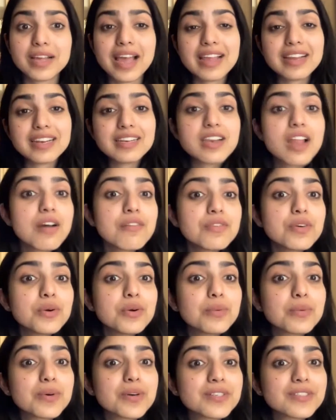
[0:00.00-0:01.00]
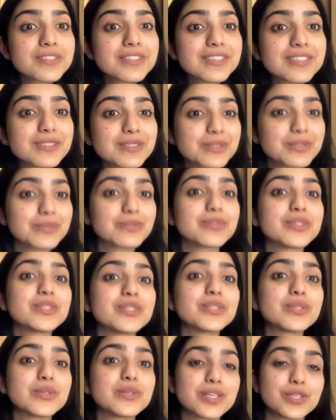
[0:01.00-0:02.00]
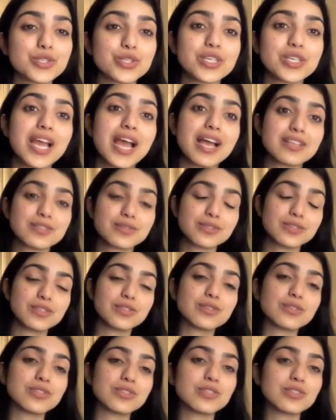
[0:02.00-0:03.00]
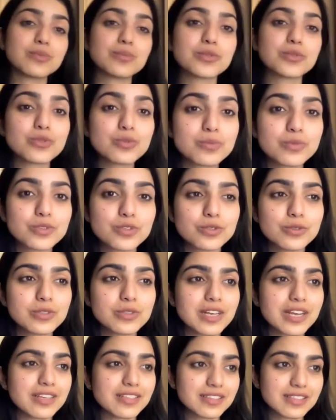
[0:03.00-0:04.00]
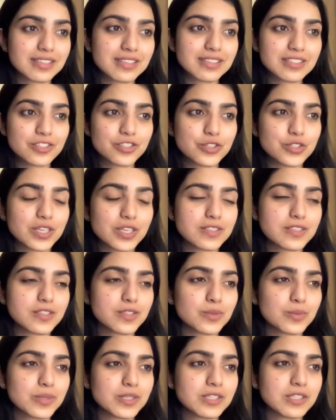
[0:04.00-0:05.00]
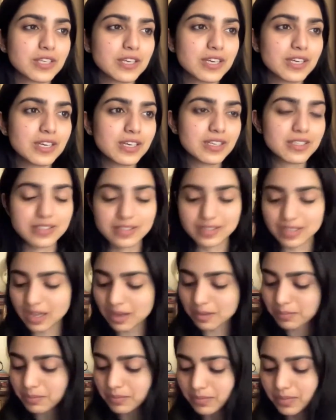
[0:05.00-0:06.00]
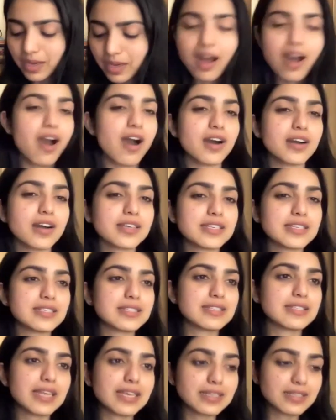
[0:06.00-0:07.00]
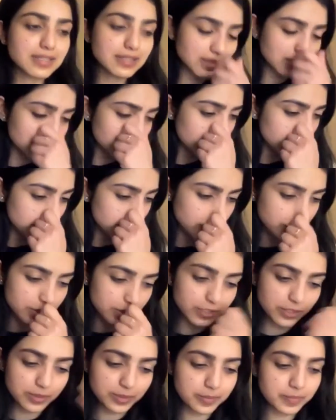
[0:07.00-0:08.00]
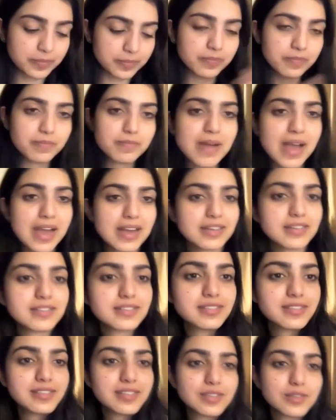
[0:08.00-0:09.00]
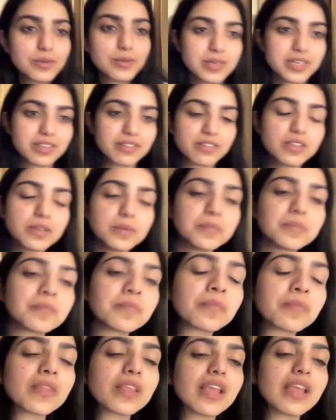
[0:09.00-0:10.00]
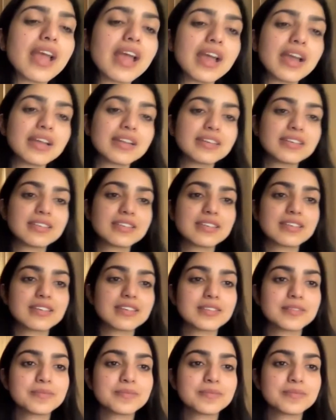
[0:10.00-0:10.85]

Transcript: love her works. There's this video that she has on YouTube, Room Tour. I think she does it with some architecture magazine or whatever, and